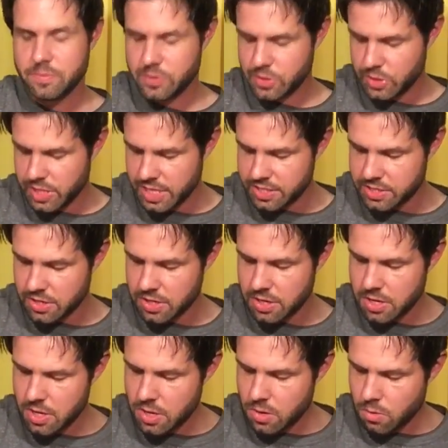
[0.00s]
So that's our
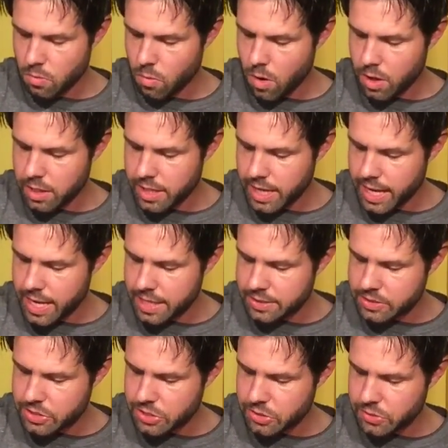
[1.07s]
1 and
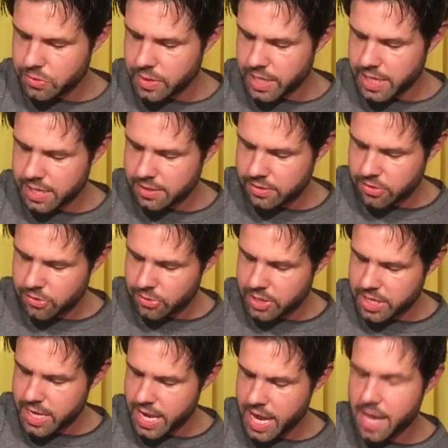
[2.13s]
2 and 3
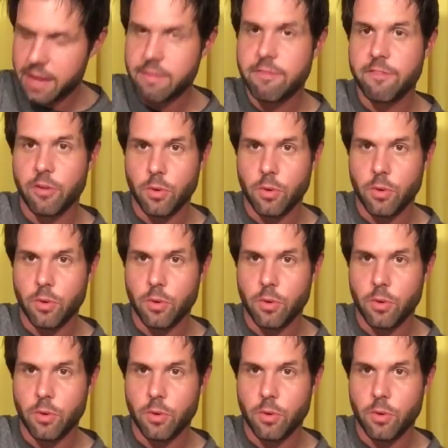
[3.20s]
and